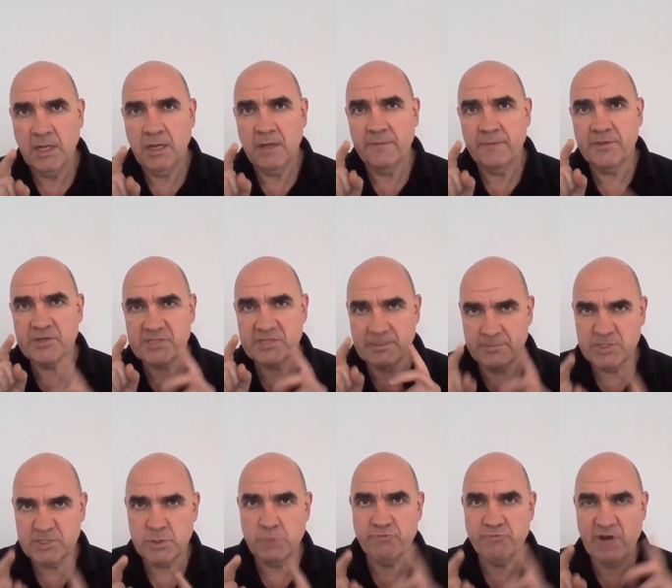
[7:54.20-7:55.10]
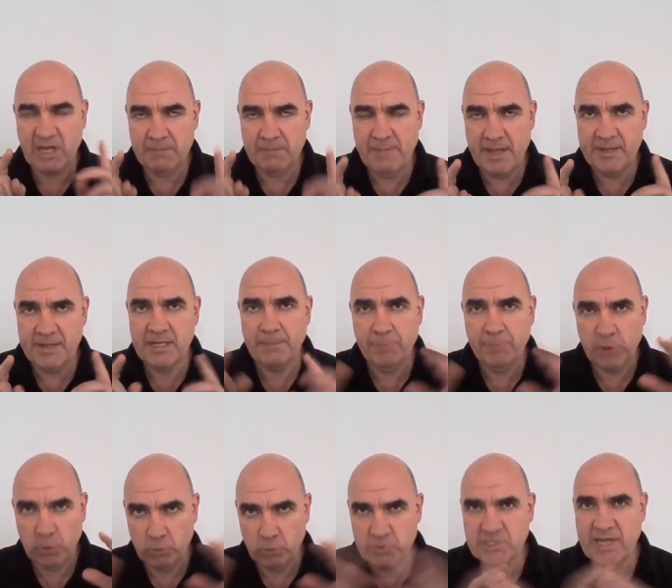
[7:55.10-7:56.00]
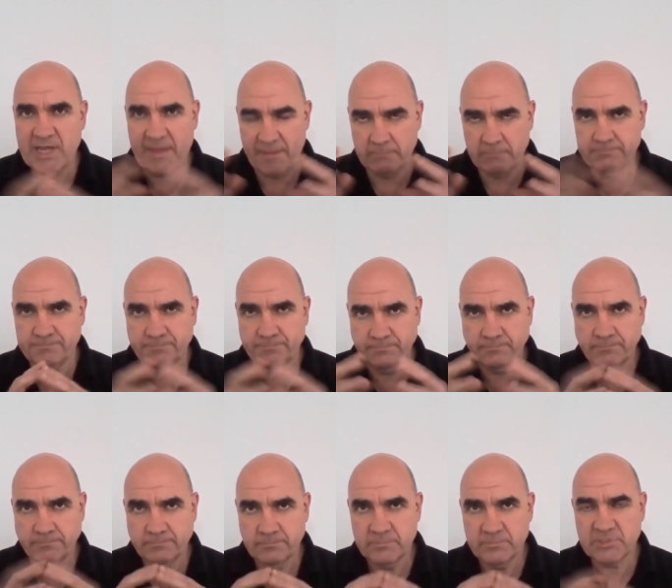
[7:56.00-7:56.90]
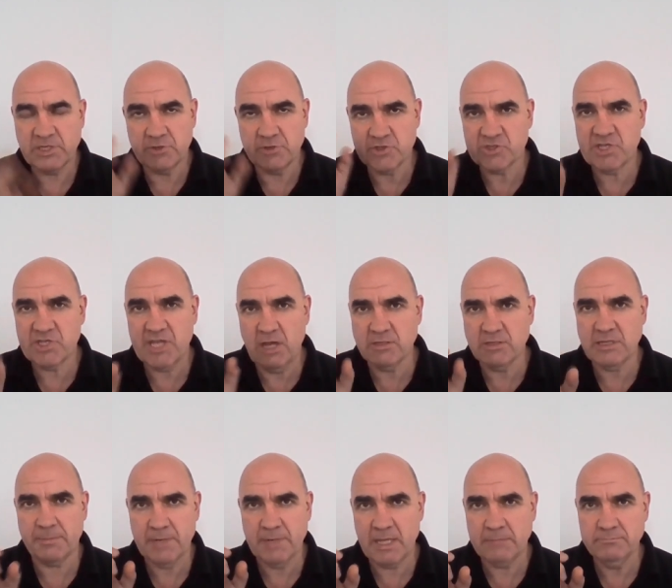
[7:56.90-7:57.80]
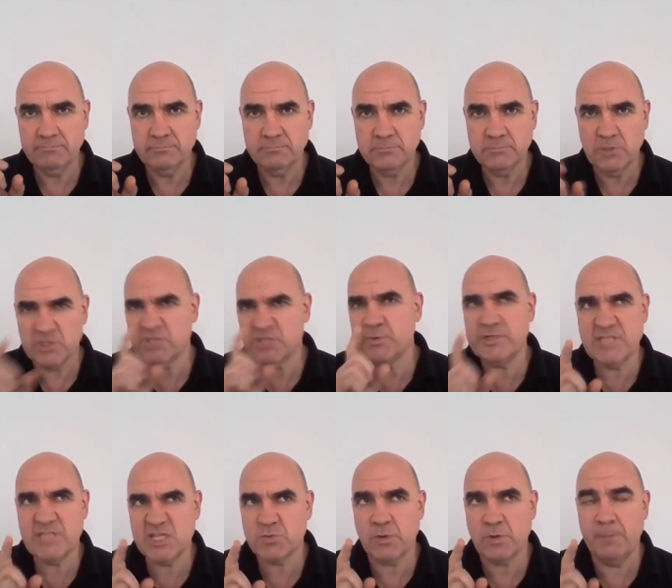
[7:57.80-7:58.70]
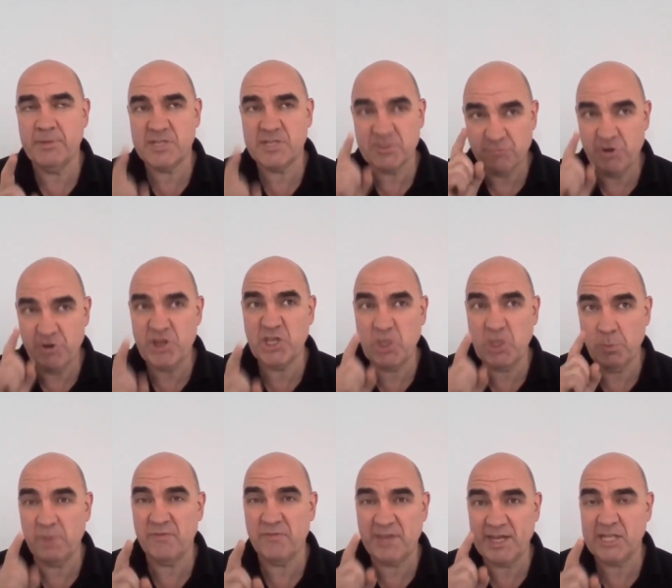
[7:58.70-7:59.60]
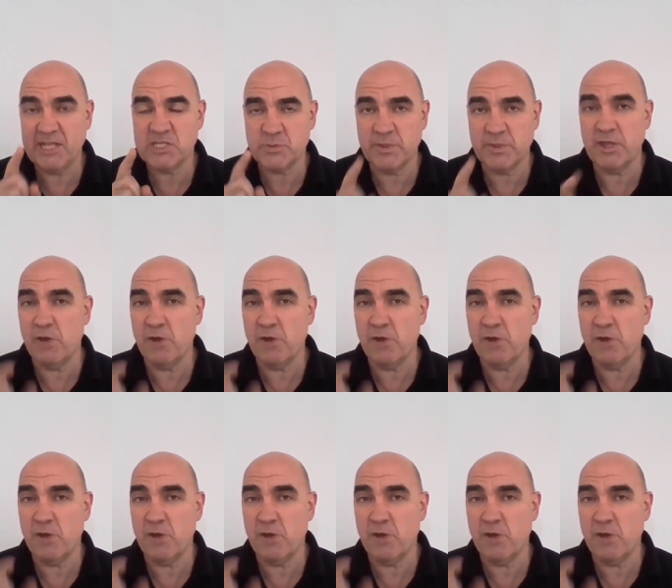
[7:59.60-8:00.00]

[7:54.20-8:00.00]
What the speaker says: that's something to do with recommend and put it all together. So C-O-double-M, not so easy this one, but it's a really good one to get into it. There are